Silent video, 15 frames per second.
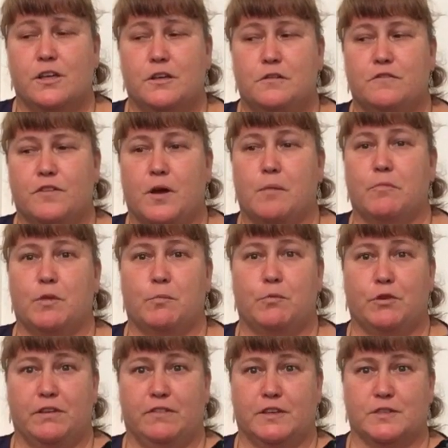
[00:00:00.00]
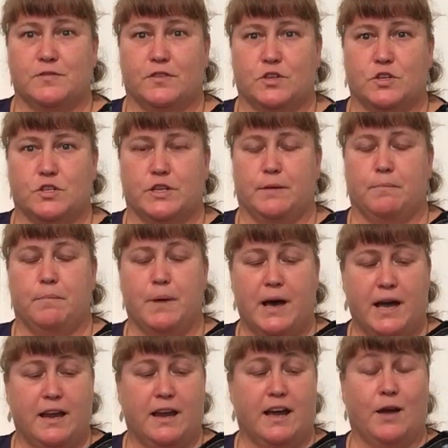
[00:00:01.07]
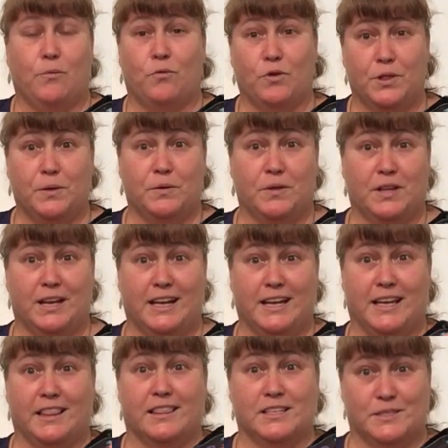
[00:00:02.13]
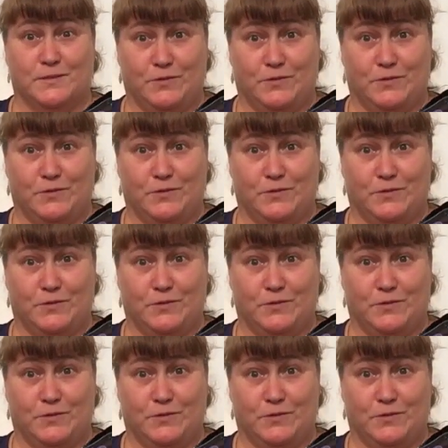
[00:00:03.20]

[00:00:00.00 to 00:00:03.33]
from the previous version, but I really, really like this